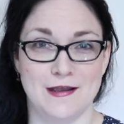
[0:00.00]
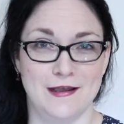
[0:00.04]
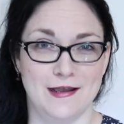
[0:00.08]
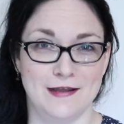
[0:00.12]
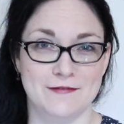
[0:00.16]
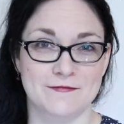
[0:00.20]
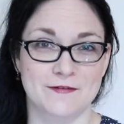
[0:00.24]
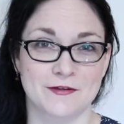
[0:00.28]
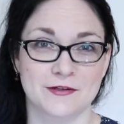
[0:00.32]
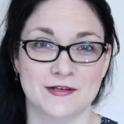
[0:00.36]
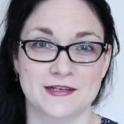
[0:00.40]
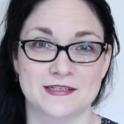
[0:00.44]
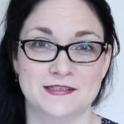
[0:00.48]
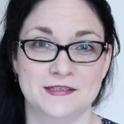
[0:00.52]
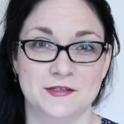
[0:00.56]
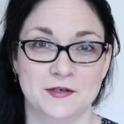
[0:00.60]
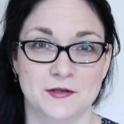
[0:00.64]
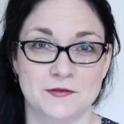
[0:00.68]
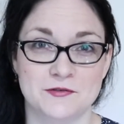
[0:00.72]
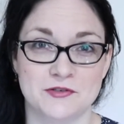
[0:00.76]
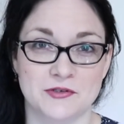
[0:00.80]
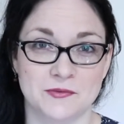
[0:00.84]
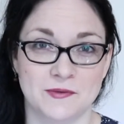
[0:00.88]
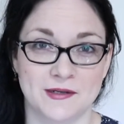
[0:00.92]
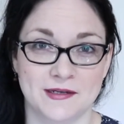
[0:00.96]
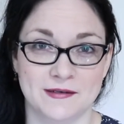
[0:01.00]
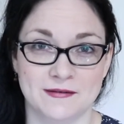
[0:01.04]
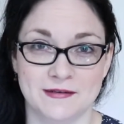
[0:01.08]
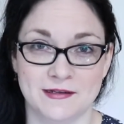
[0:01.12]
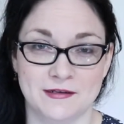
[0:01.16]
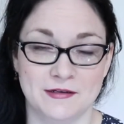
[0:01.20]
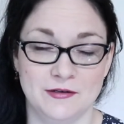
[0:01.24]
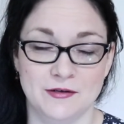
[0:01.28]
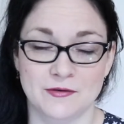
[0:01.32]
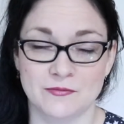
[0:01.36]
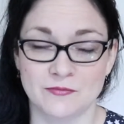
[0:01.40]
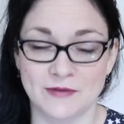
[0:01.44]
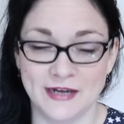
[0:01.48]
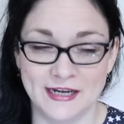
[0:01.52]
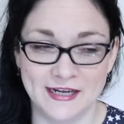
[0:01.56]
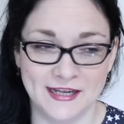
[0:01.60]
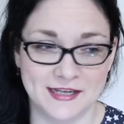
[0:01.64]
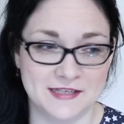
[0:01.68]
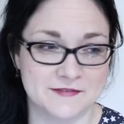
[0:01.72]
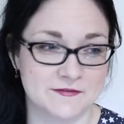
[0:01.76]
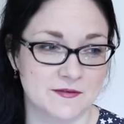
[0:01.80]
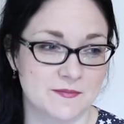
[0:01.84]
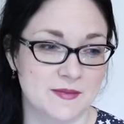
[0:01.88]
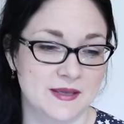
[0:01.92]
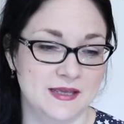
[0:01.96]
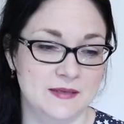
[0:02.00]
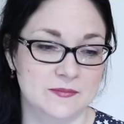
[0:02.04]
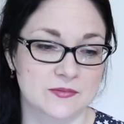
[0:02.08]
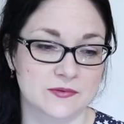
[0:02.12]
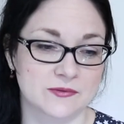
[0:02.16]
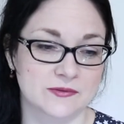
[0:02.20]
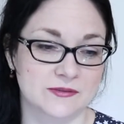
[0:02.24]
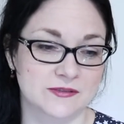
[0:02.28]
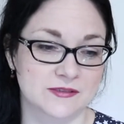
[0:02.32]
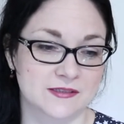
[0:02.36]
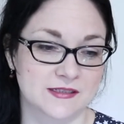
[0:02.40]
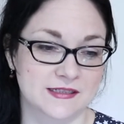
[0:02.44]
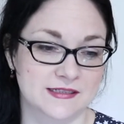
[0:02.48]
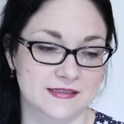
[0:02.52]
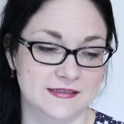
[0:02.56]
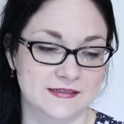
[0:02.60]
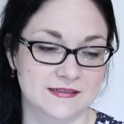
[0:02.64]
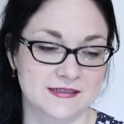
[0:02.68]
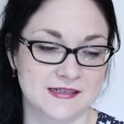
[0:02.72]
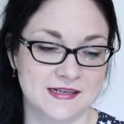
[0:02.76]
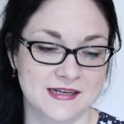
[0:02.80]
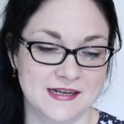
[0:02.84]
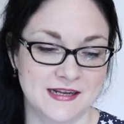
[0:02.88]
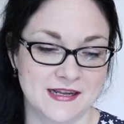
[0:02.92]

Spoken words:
I focus in on doing, you know, readings for people, and